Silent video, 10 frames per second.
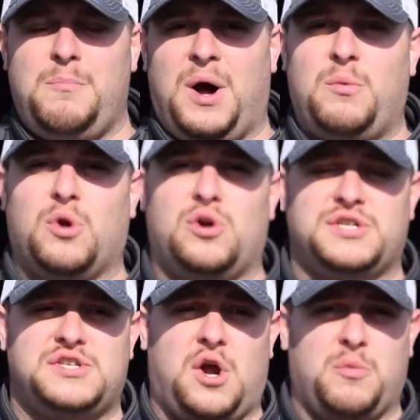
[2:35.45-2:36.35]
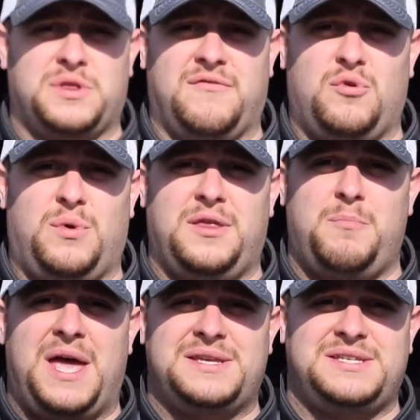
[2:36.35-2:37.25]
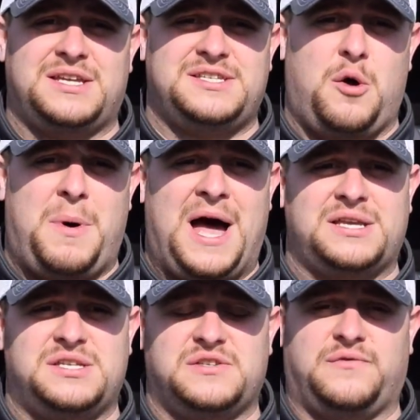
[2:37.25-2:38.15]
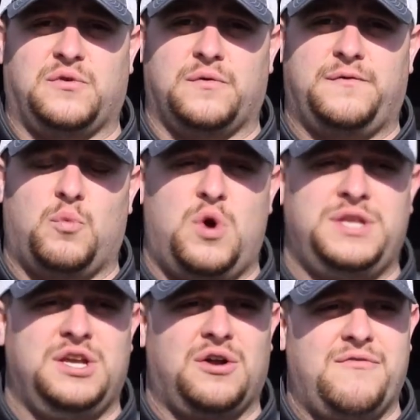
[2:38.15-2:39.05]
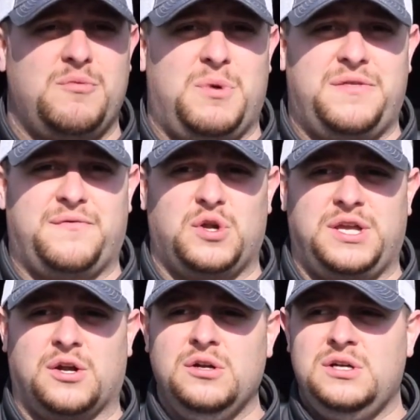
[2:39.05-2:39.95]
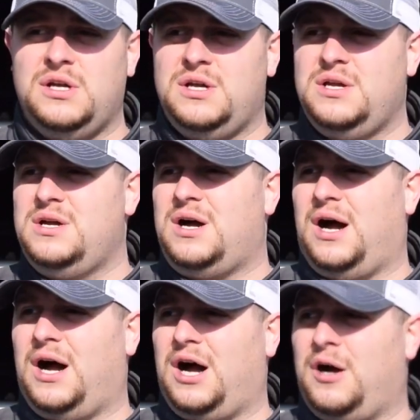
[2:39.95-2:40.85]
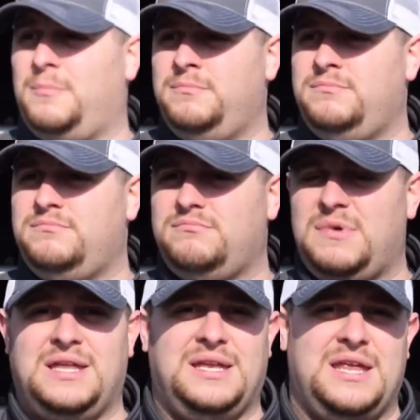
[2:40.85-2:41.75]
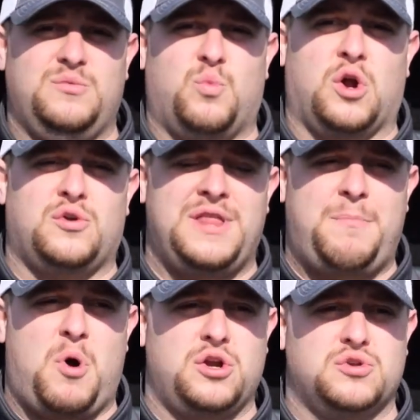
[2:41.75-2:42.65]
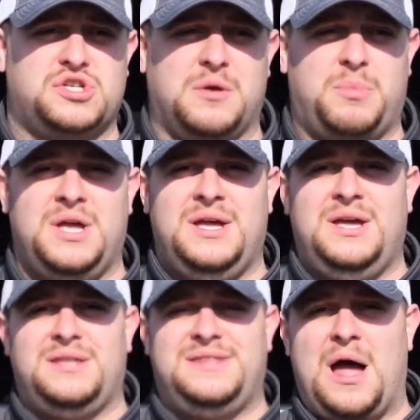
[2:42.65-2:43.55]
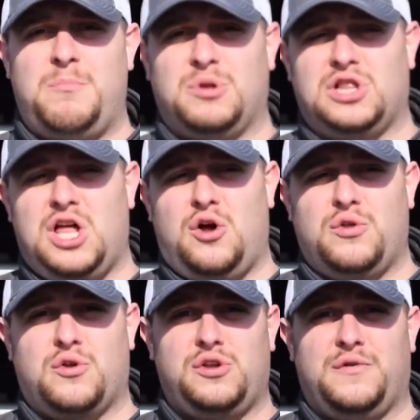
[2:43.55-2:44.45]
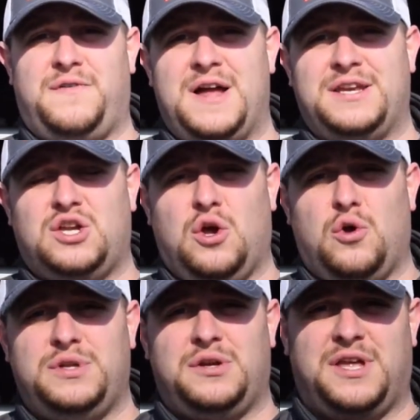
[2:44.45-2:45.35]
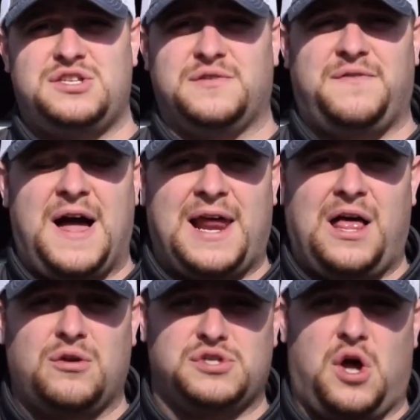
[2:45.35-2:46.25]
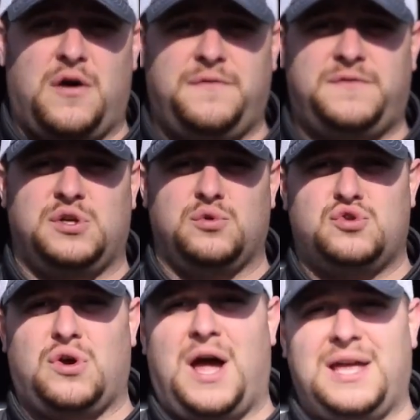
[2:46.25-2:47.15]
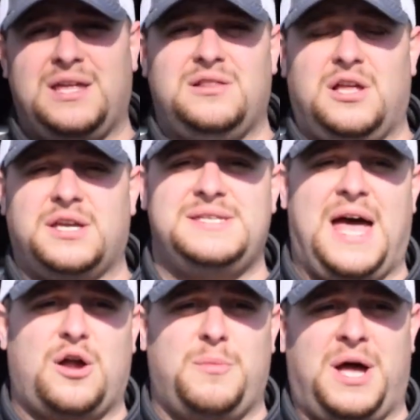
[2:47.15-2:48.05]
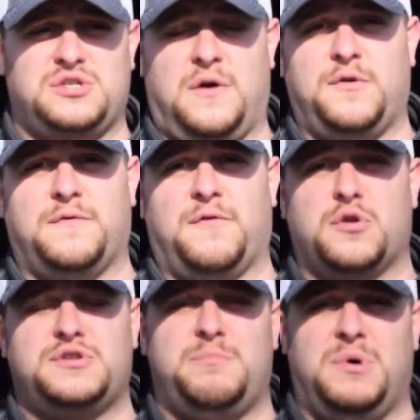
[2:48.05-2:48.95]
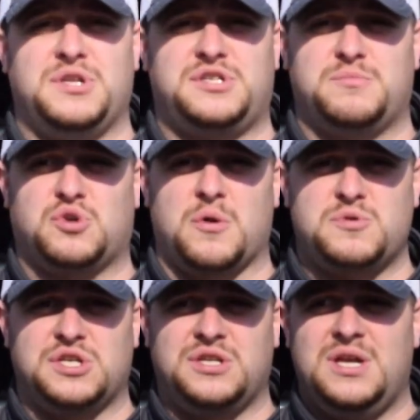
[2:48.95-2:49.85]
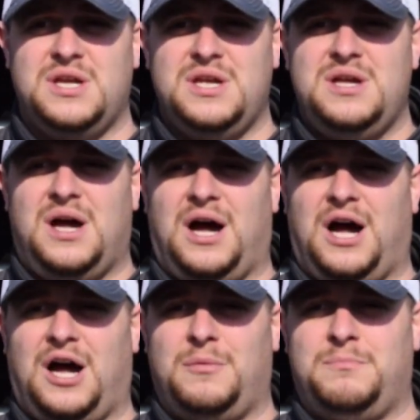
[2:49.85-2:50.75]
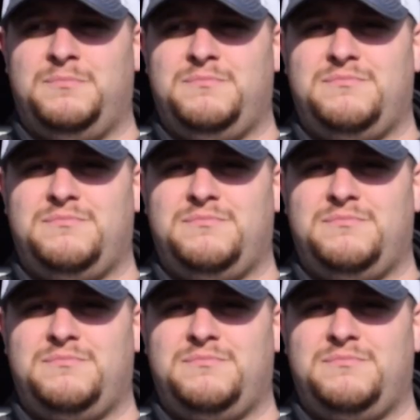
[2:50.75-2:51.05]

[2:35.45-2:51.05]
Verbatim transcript: but we're going to start with giving away the Bass XL boxes for, for one year, every month for a year. Um, and, and work on that partnership. Down below, you'll find a code that'll get you $5 off to try Lucky Tackle Box off your first month subscription. Um,